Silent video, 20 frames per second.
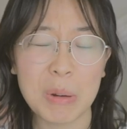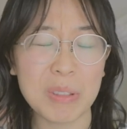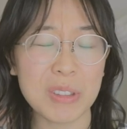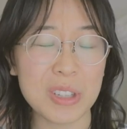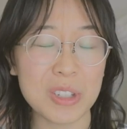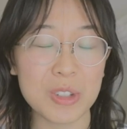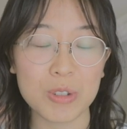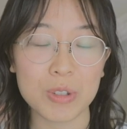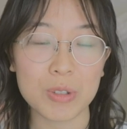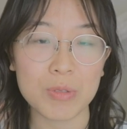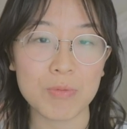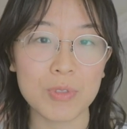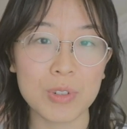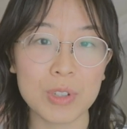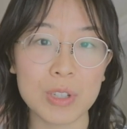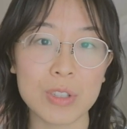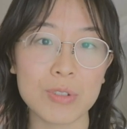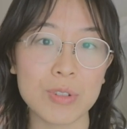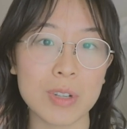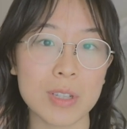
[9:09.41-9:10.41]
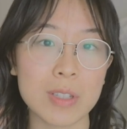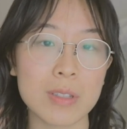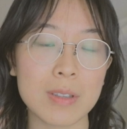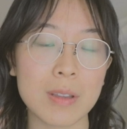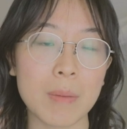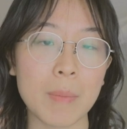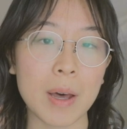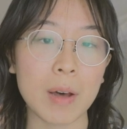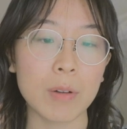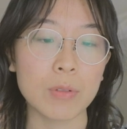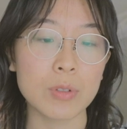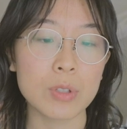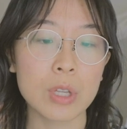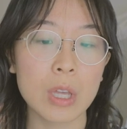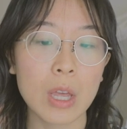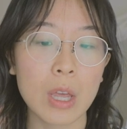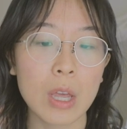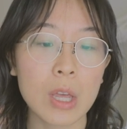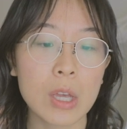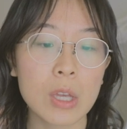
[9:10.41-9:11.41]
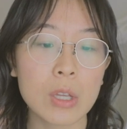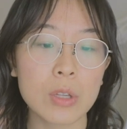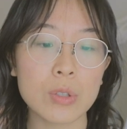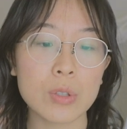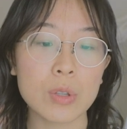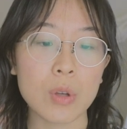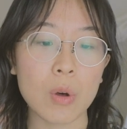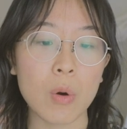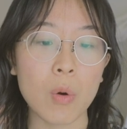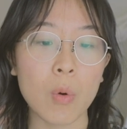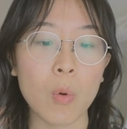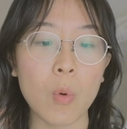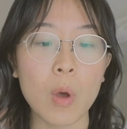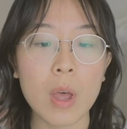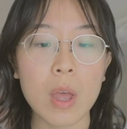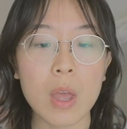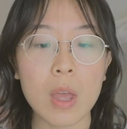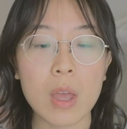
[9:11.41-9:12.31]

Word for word: that just really stresses them out. So